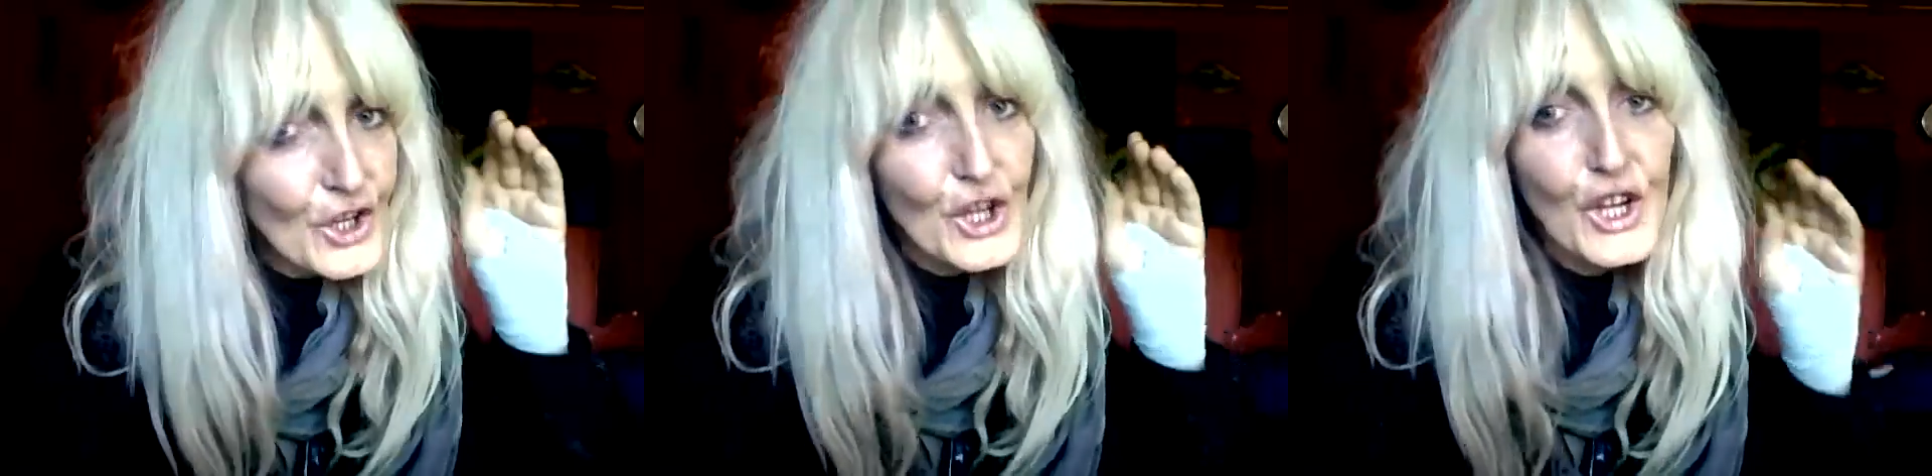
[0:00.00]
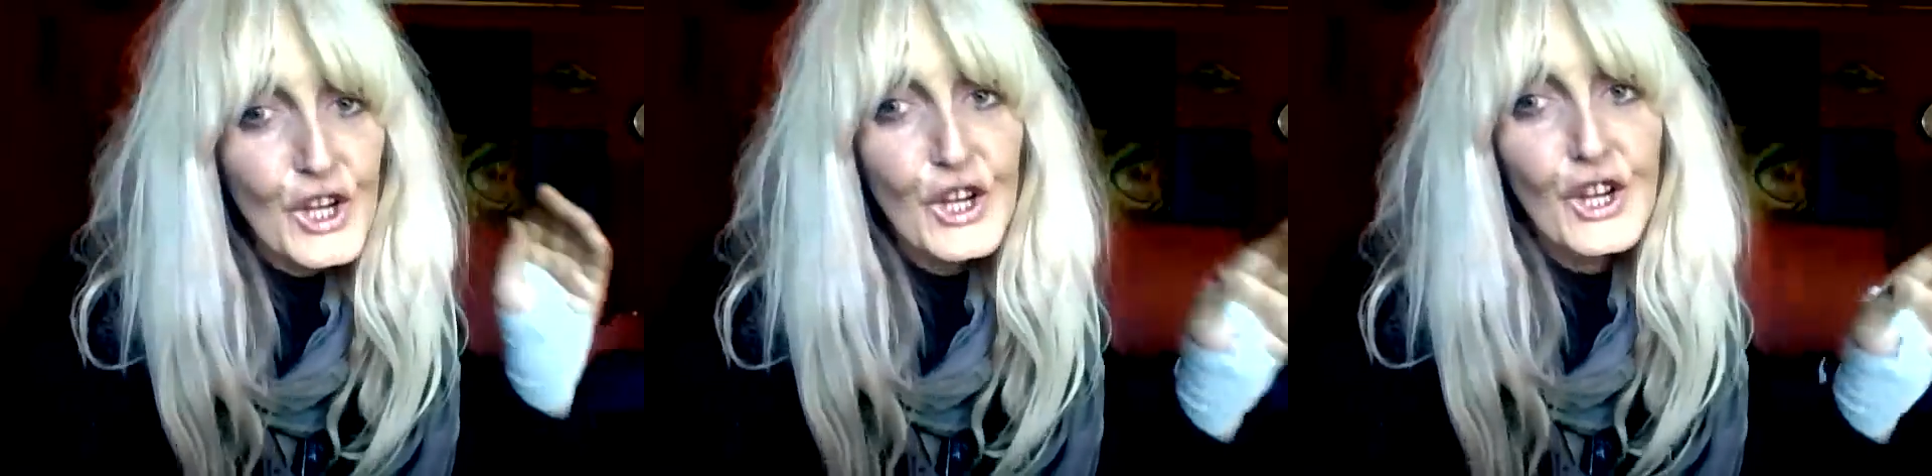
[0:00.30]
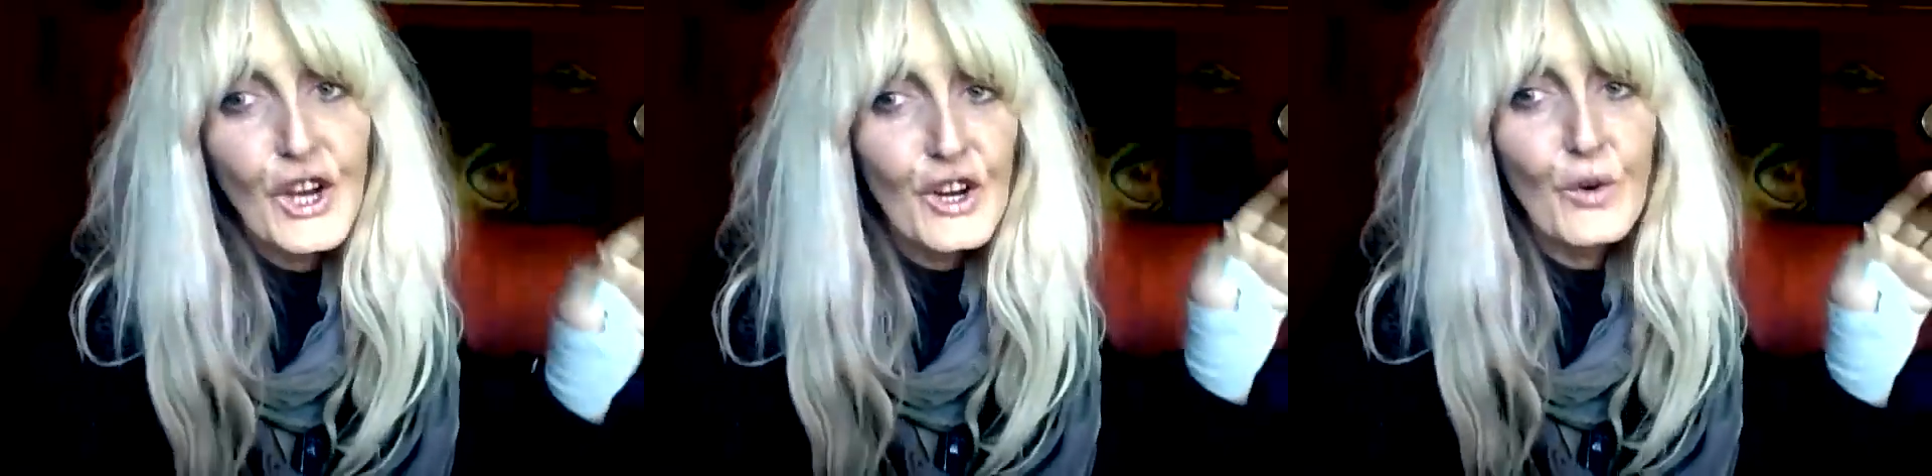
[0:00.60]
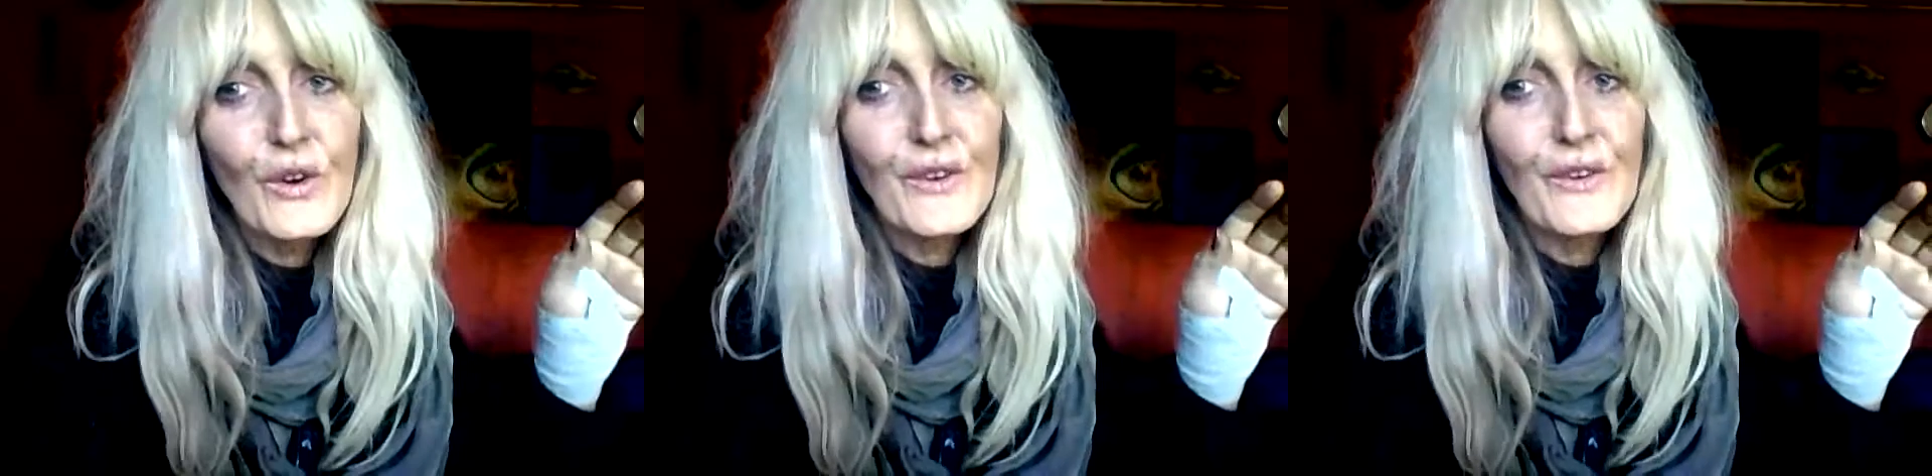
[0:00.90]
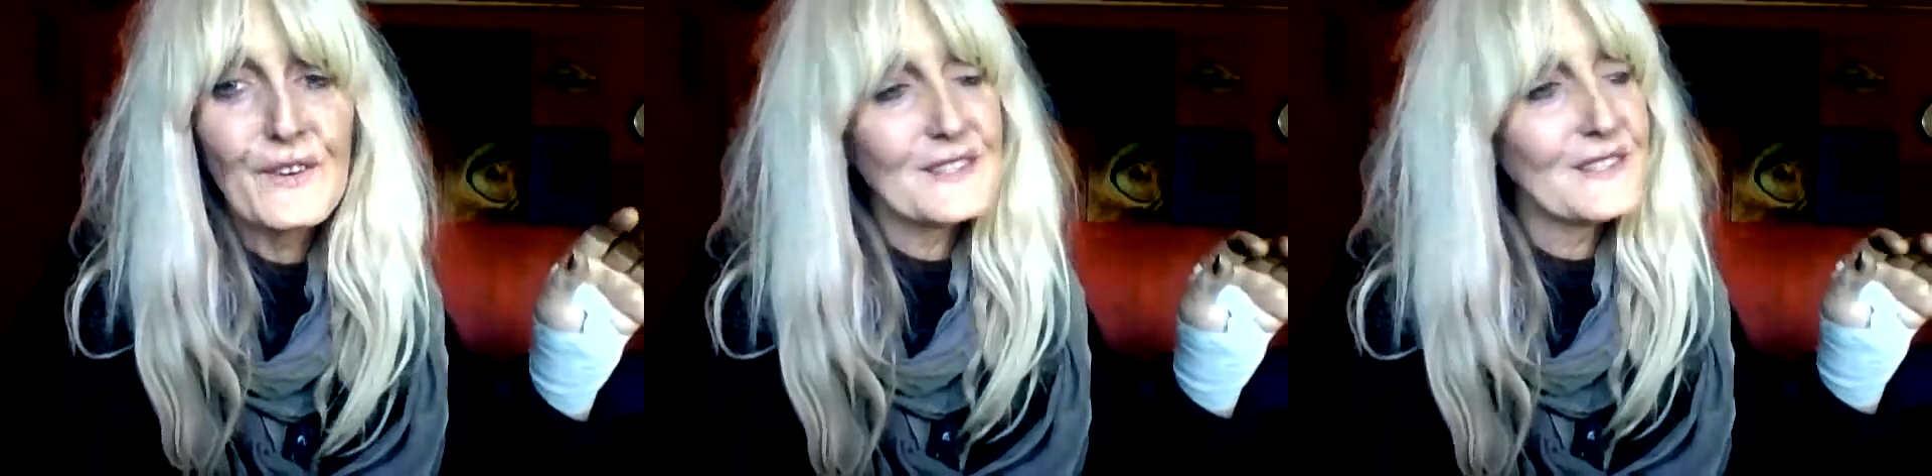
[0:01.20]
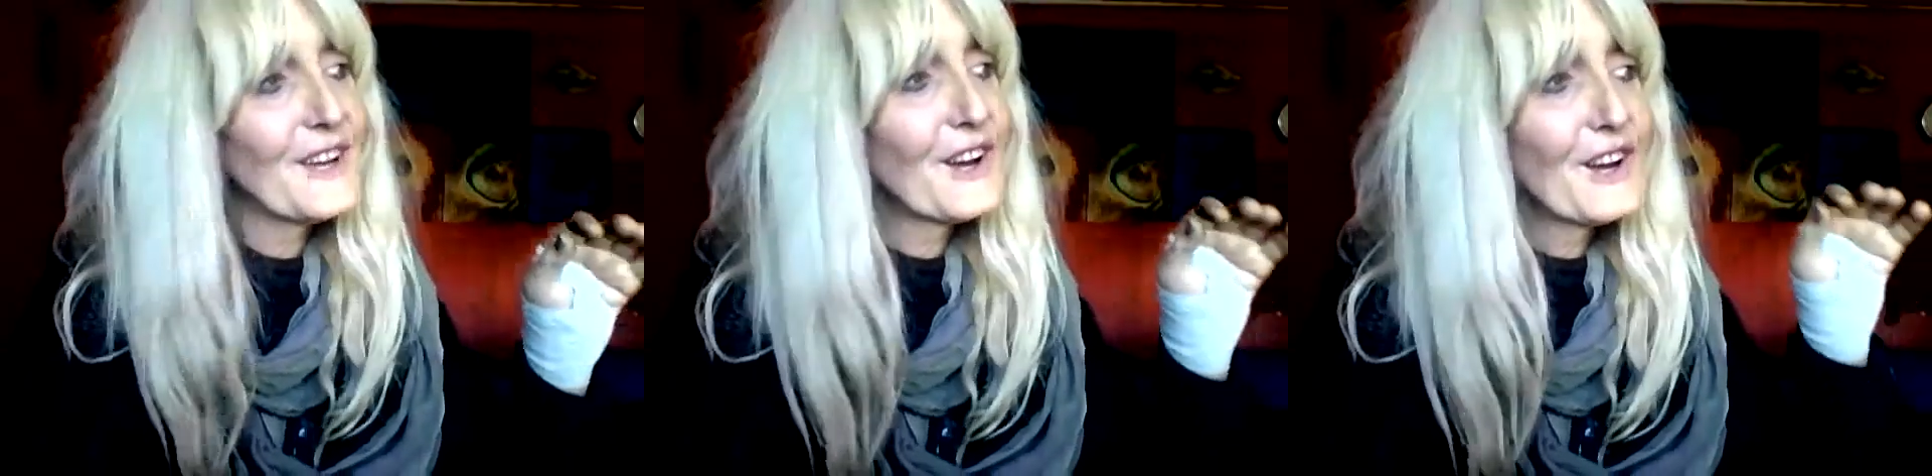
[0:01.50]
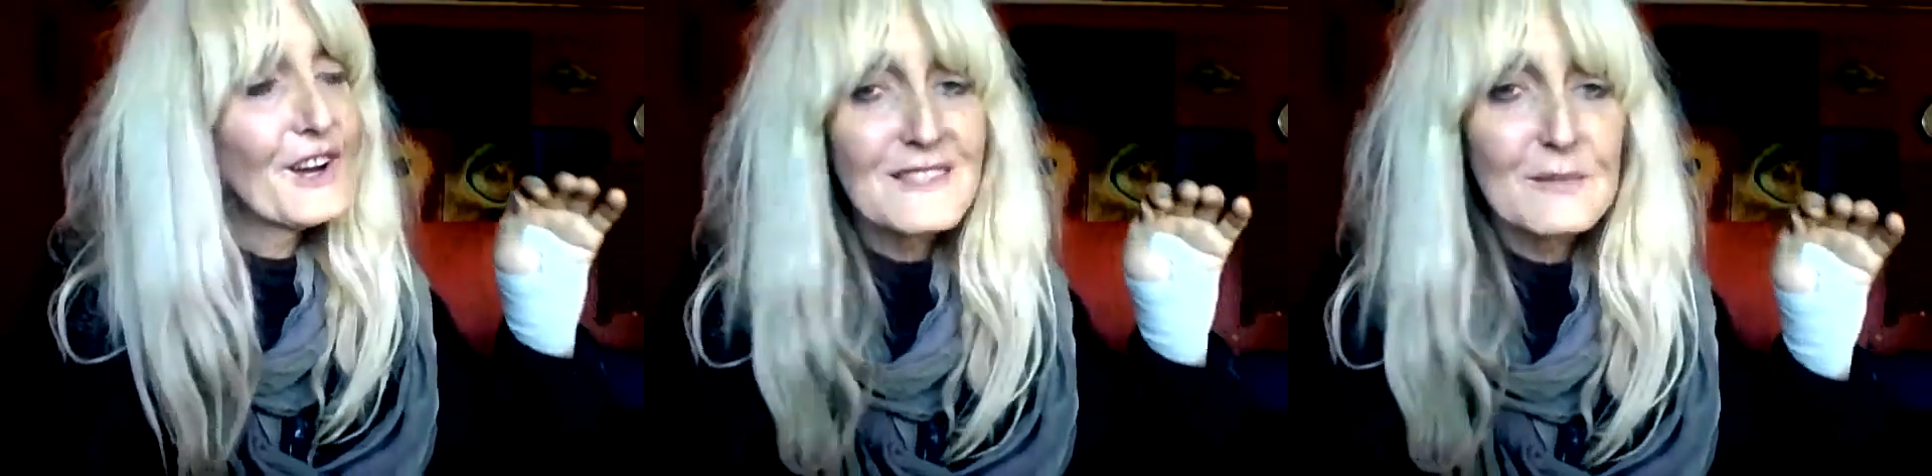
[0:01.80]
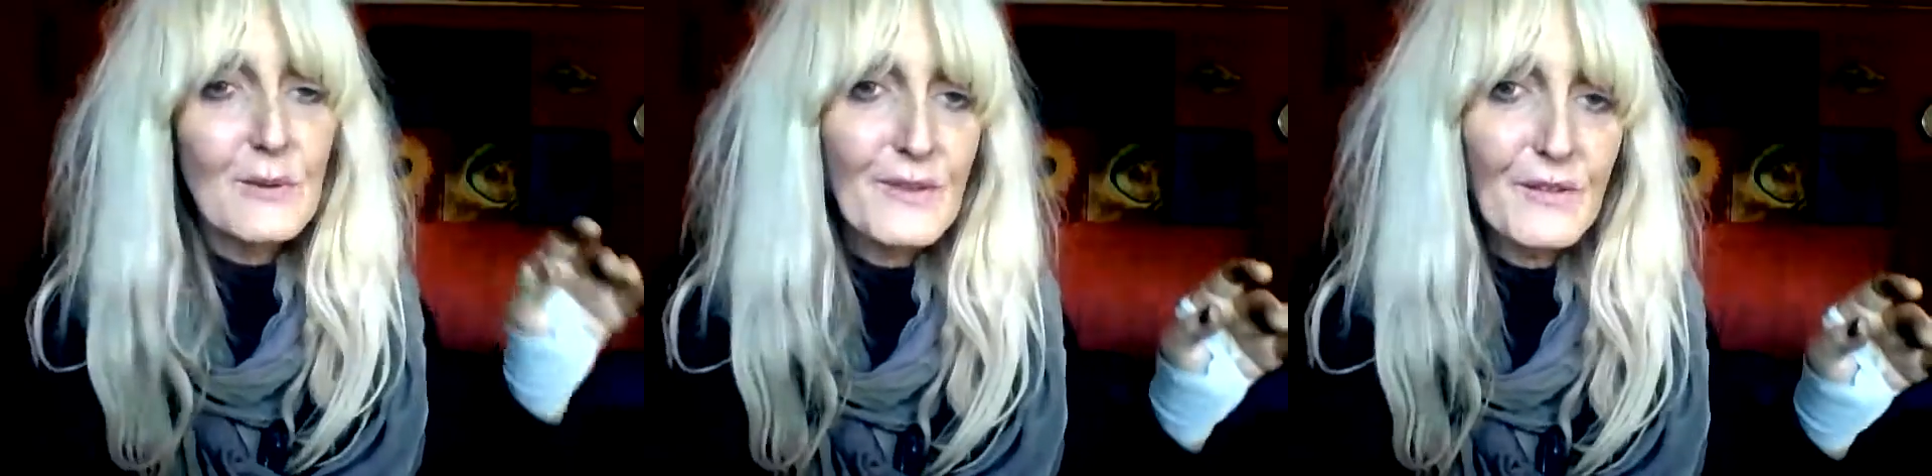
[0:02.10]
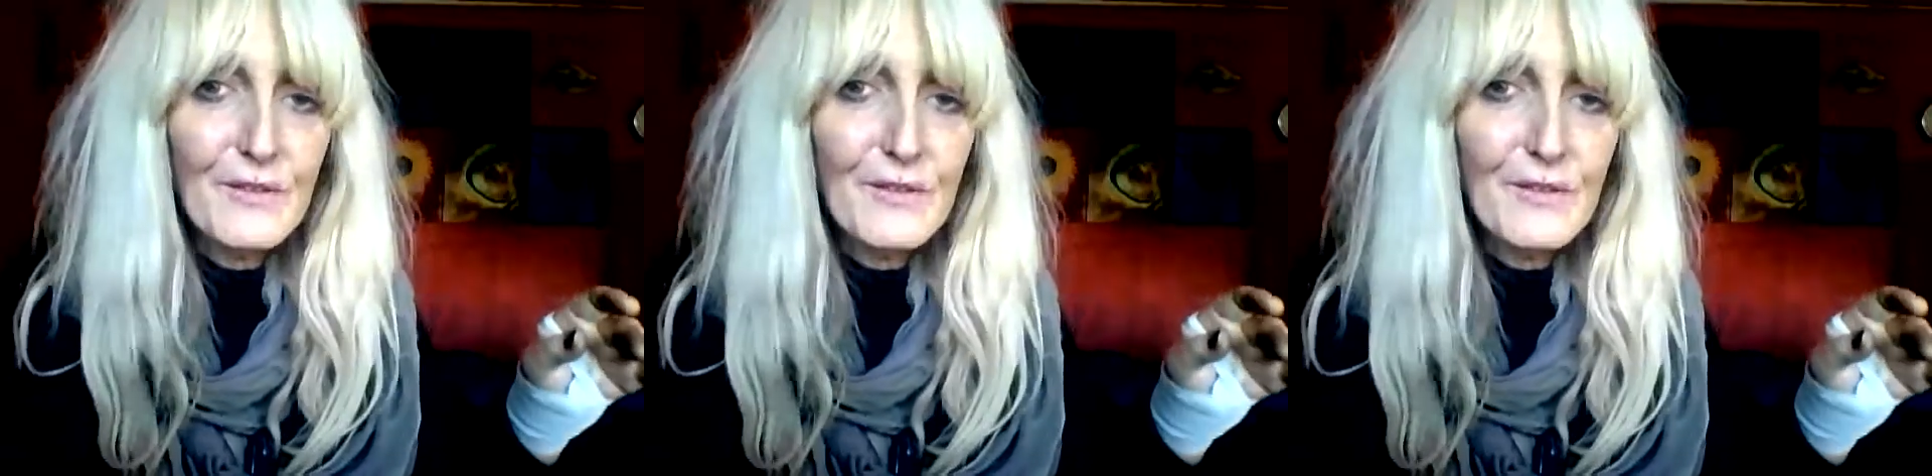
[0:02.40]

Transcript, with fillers: get organised, sweep the floor